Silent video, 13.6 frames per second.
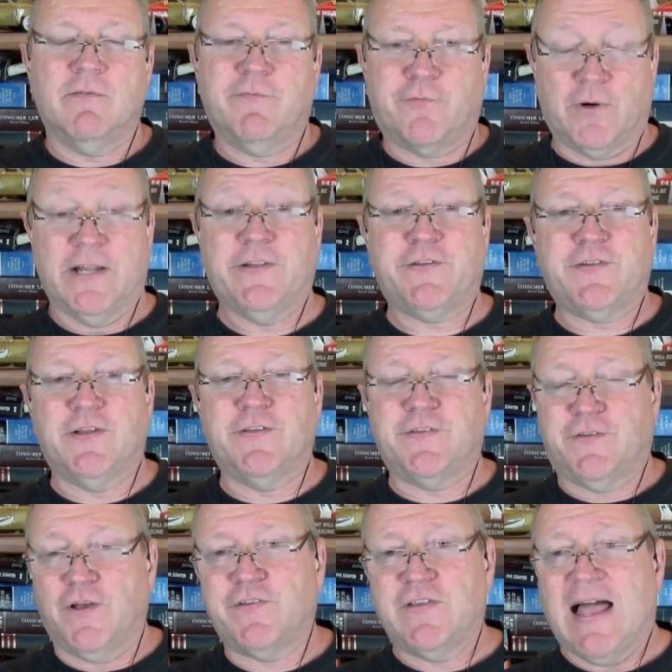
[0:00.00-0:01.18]
for instance,
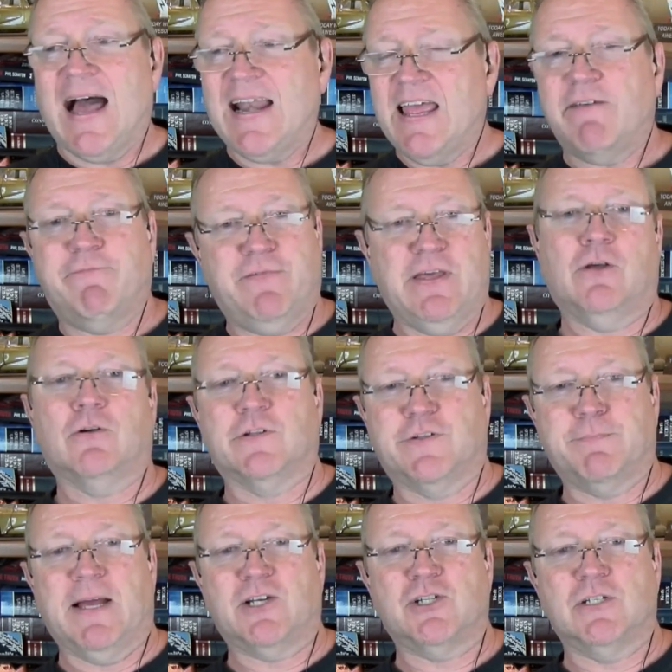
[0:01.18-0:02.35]
does not have vehicle
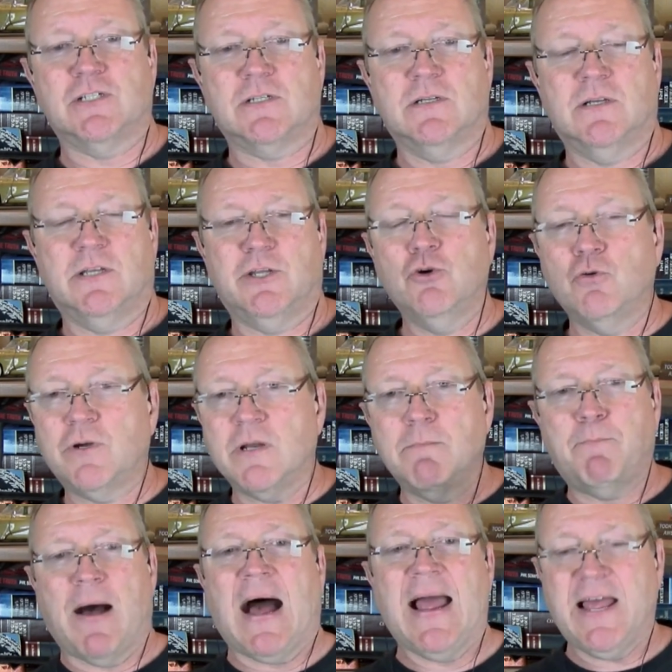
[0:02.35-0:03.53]
inspections. You can
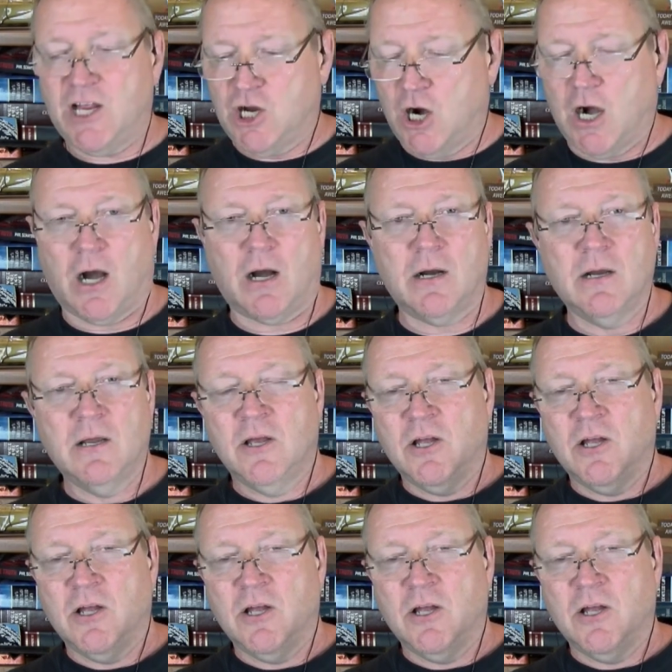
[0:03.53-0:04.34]
buy a car,